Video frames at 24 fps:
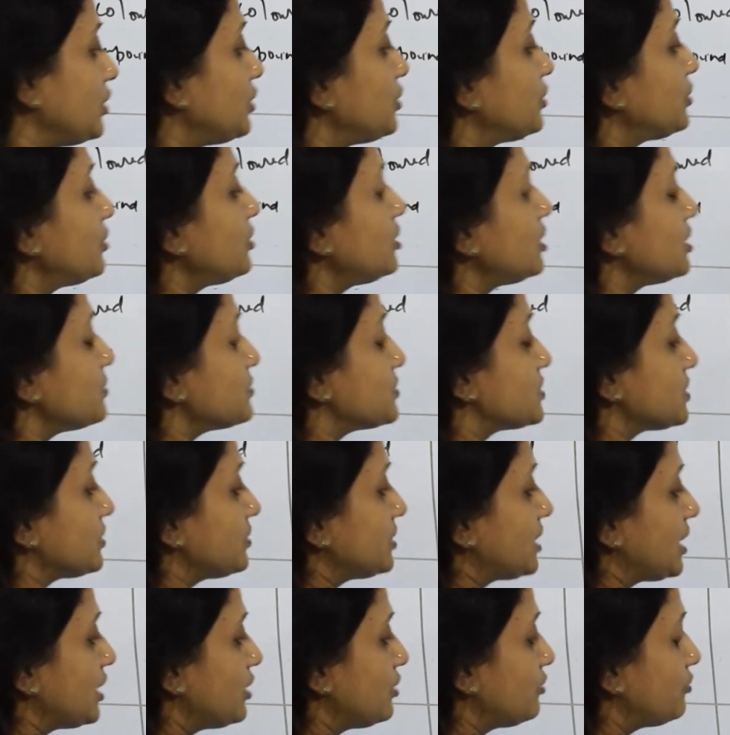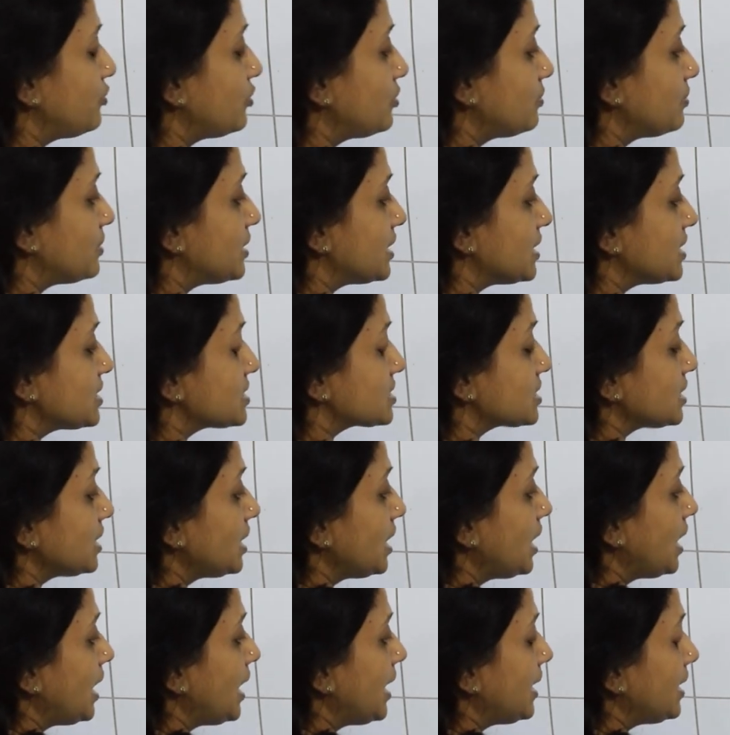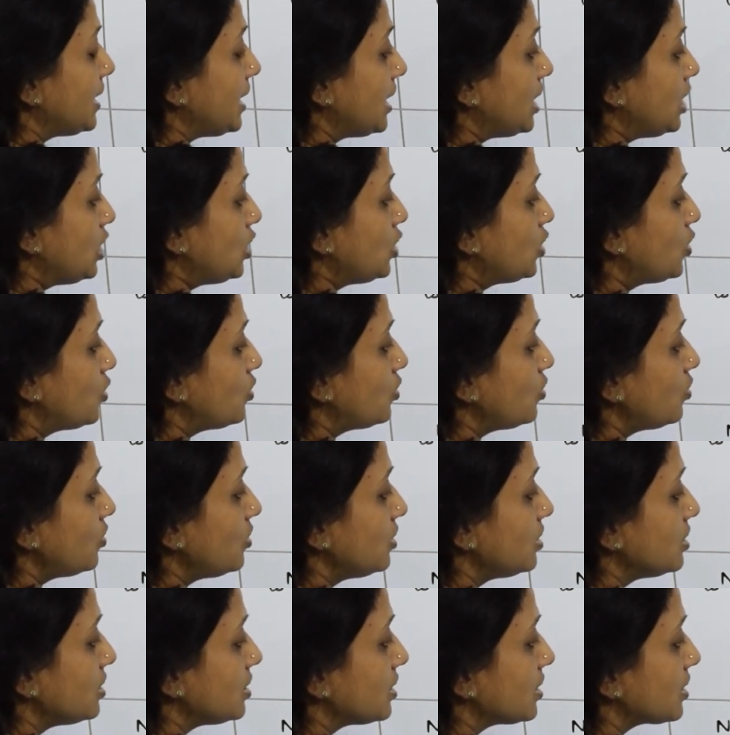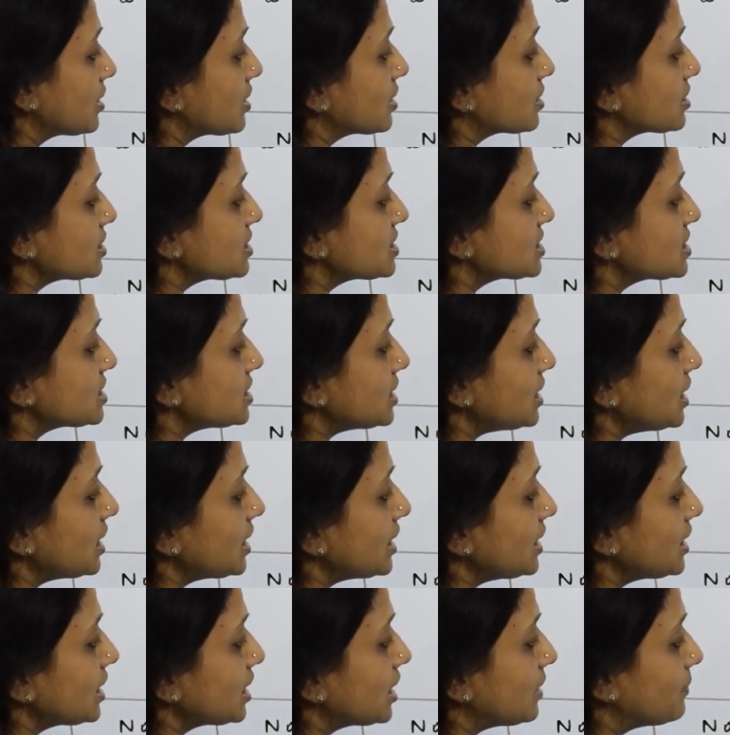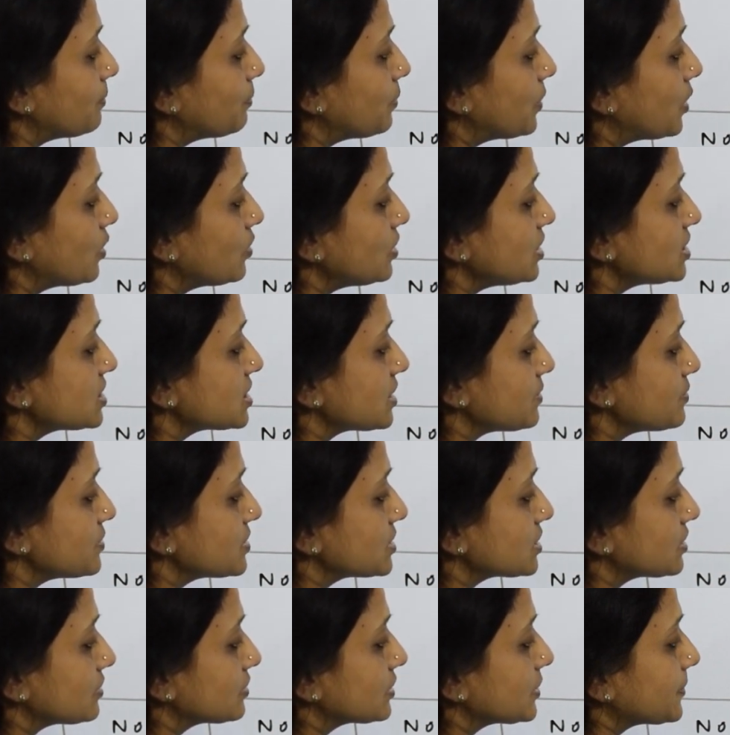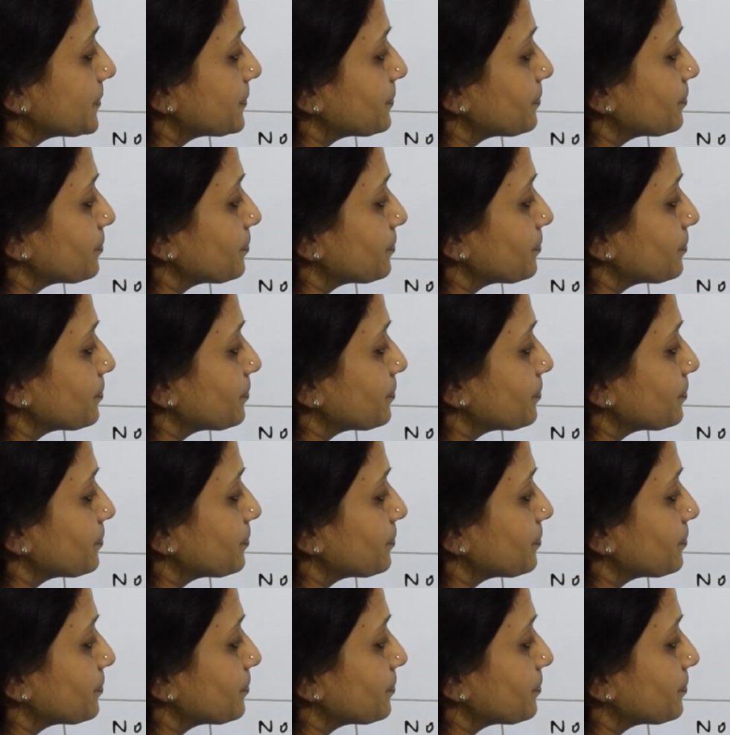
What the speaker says: You're going to observe in iodoform test, an yellow crystalline compound is observed.